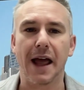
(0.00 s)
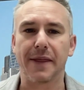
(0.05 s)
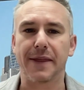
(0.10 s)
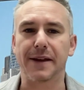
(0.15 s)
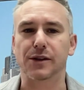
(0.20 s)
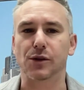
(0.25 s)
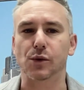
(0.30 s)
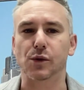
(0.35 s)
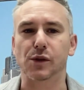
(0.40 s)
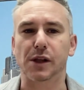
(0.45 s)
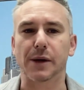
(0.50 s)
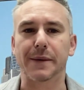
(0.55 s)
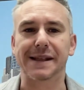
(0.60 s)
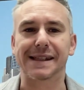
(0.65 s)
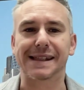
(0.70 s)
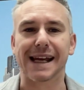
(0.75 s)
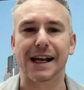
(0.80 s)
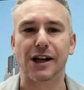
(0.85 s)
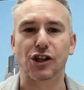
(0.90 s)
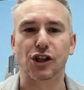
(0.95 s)
There's also a
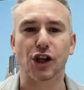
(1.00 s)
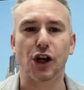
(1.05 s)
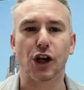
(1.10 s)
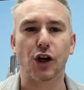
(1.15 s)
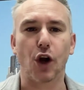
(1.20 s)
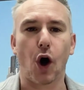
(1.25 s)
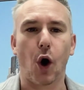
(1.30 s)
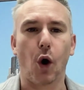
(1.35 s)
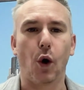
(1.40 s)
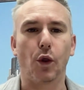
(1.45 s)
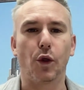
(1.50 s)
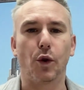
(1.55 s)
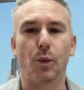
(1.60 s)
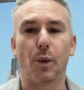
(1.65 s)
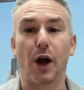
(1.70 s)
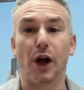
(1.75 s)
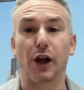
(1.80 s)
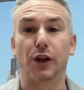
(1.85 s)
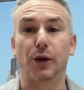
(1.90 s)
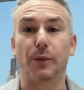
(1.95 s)
section on the
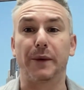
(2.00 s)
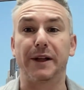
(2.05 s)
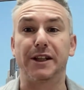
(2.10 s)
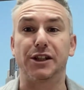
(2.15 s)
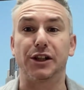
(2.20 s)
work that we